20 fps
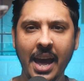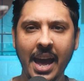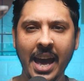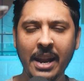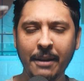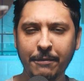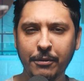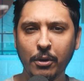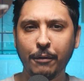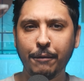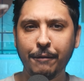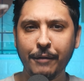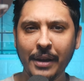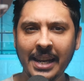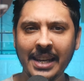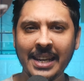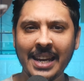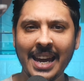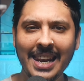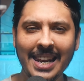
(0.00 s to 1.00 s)
And if you're
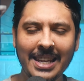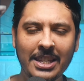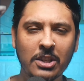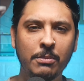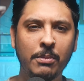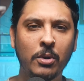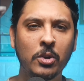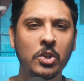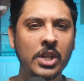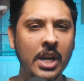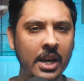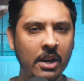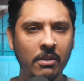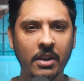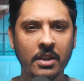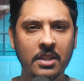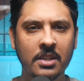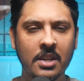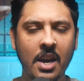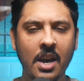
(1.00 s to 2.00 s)
feeling a little more
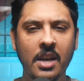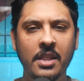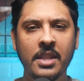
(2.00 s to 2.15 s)
generous,